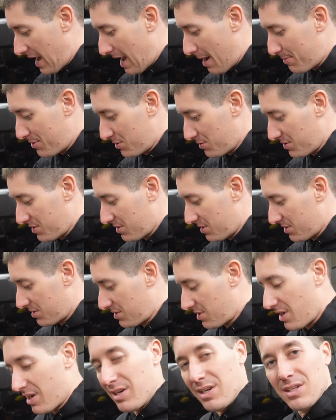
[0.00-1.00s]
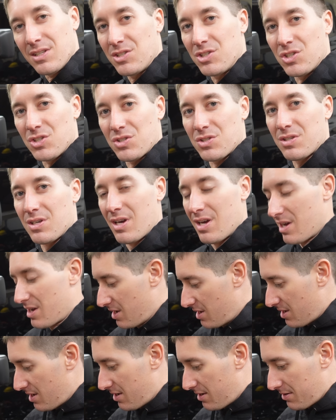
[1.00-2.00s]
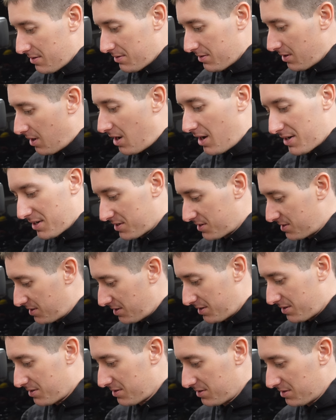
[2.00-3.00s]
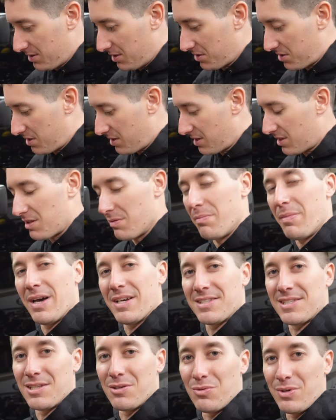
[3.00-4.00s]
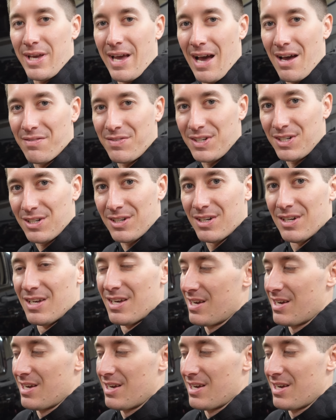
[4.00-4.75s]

happened with this thing. It's just, honestly, looking at the mess that we have here,